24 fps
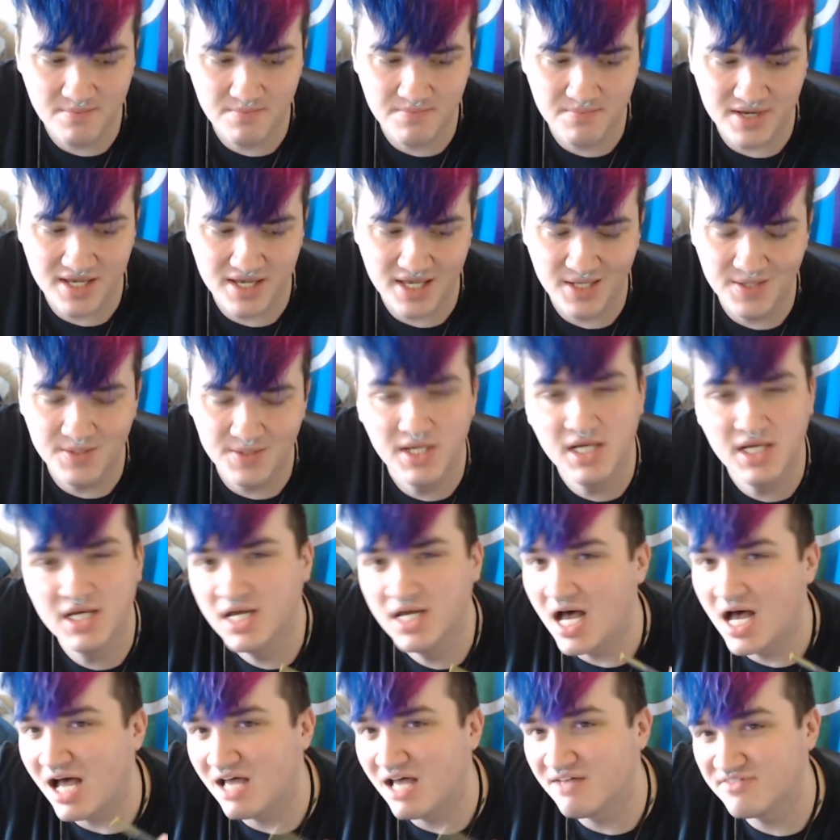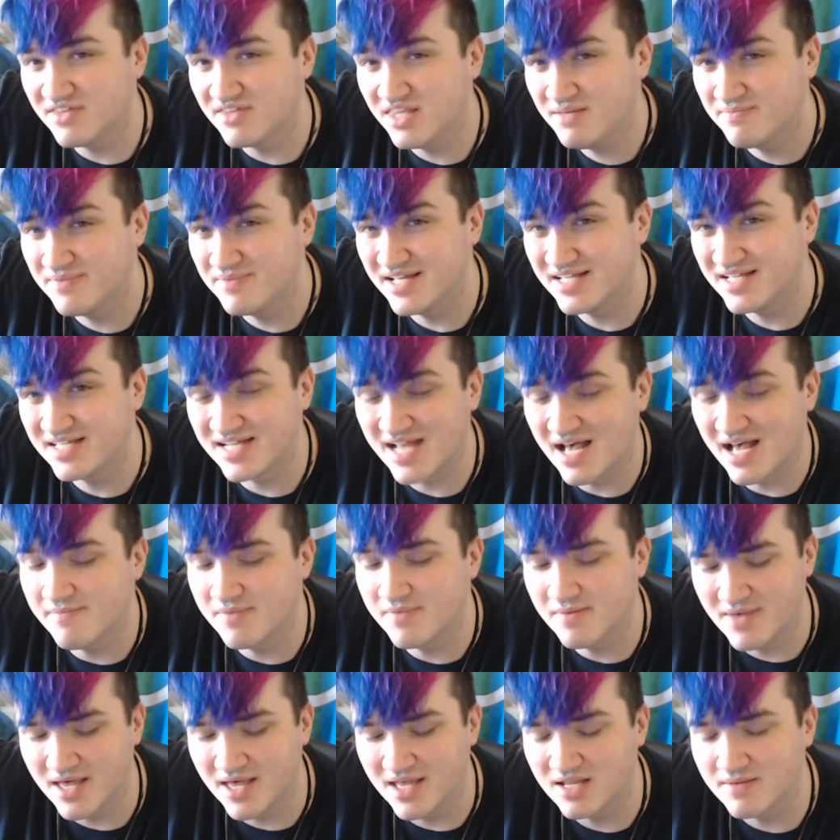But I feel like Peace and Happy
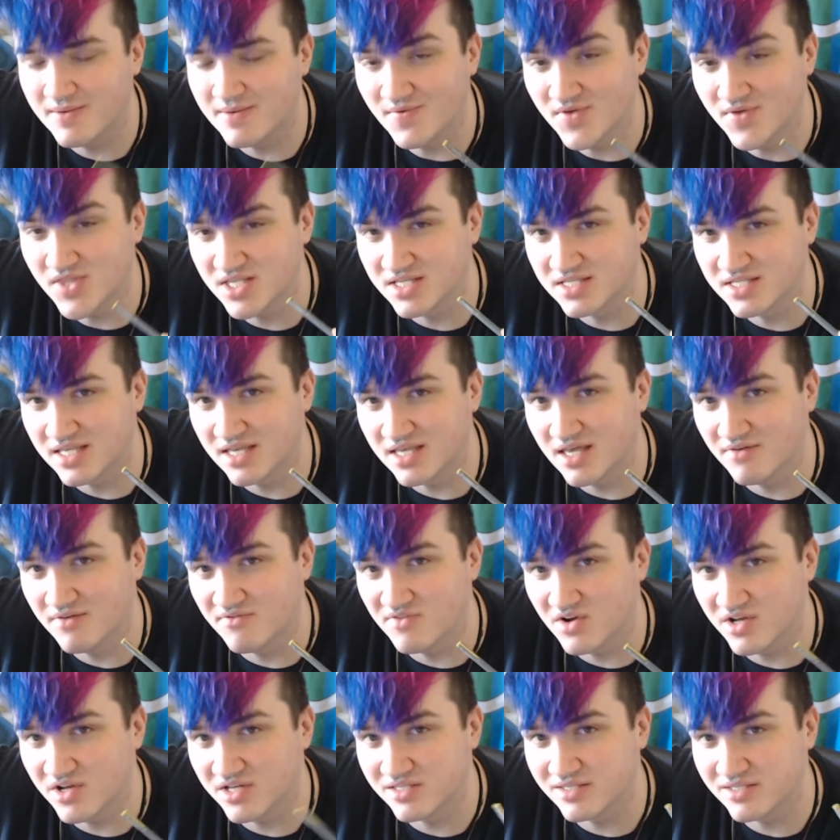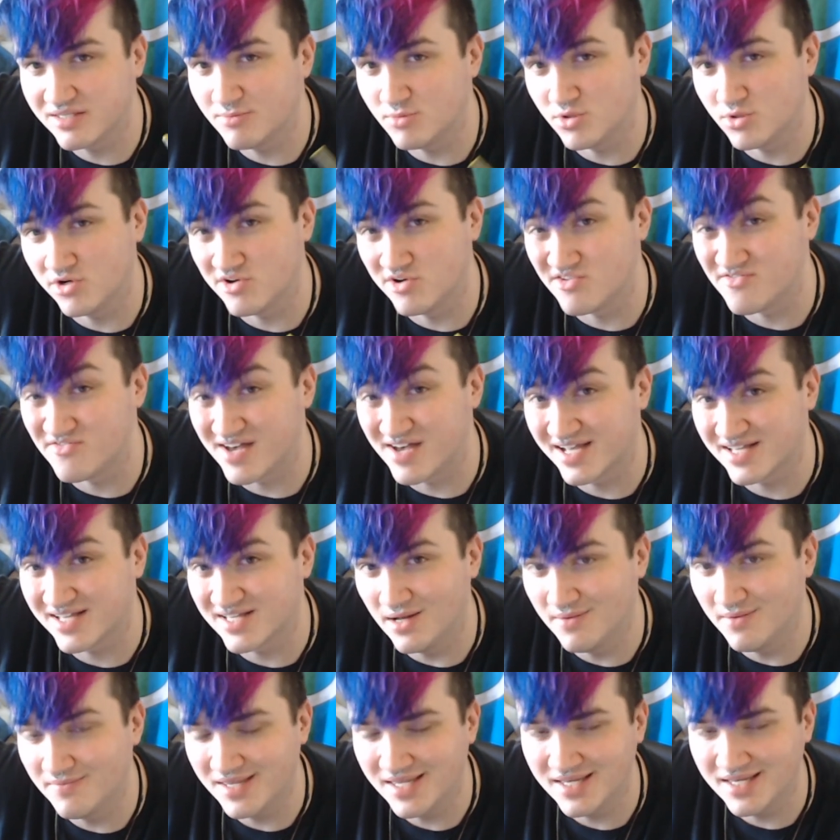might end up having a very similar effect
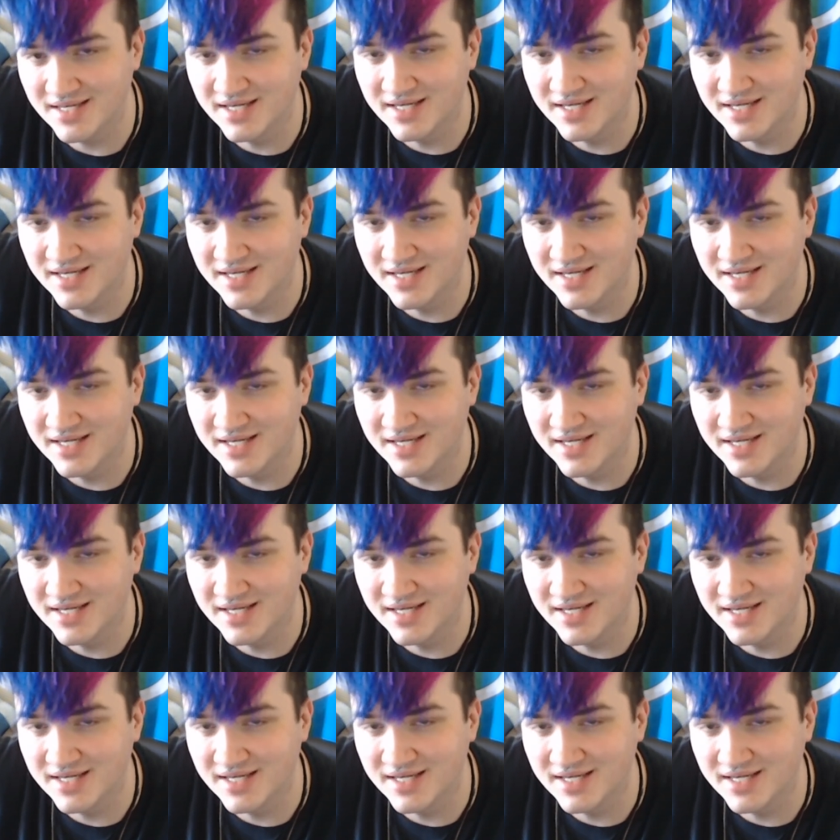on me.